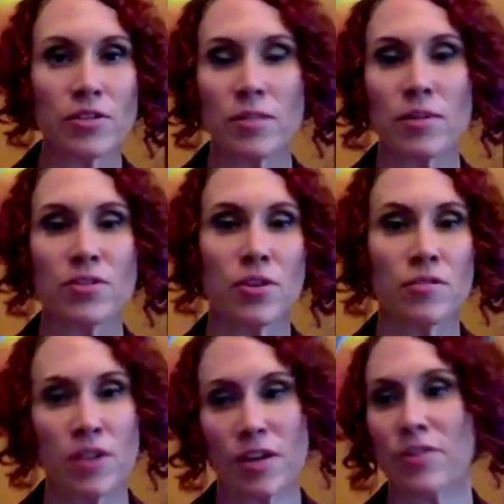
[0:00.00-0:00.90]
today because you
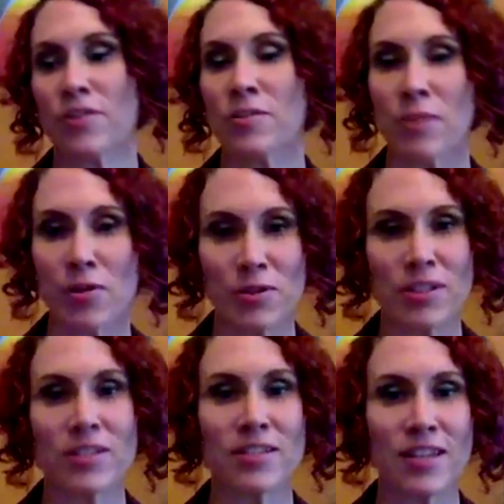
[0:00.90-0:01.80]
have daughters and my
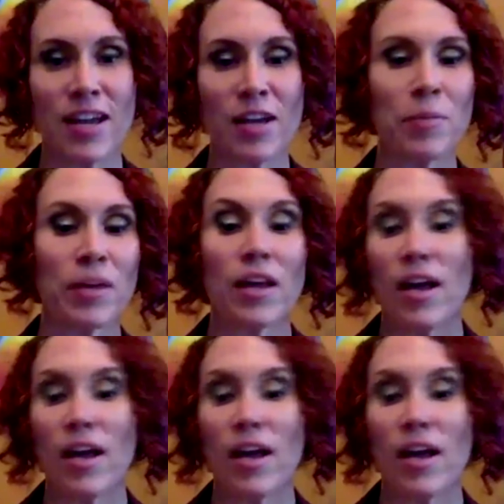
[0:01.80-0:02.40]
oldest is 9, but